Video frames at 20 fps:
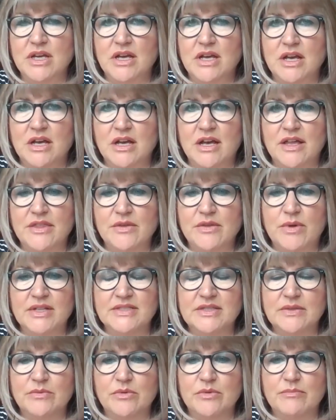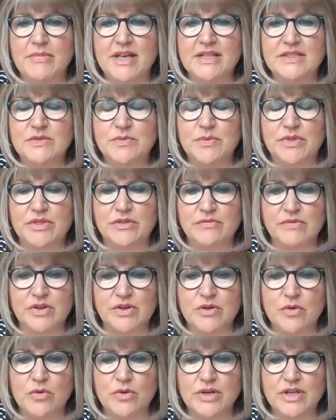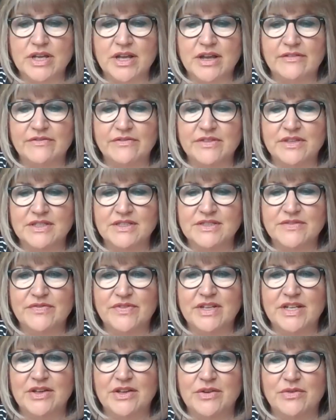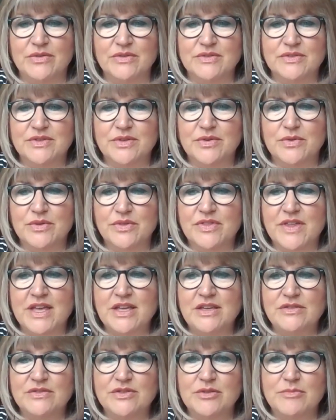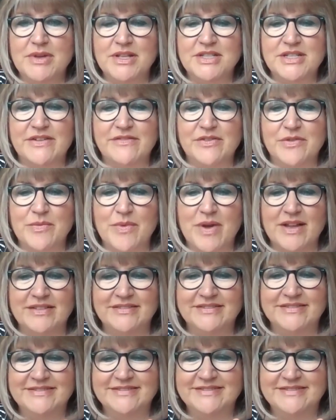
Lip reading: Otherwise it will mess with the recording of this video. So thank you so much, everyone.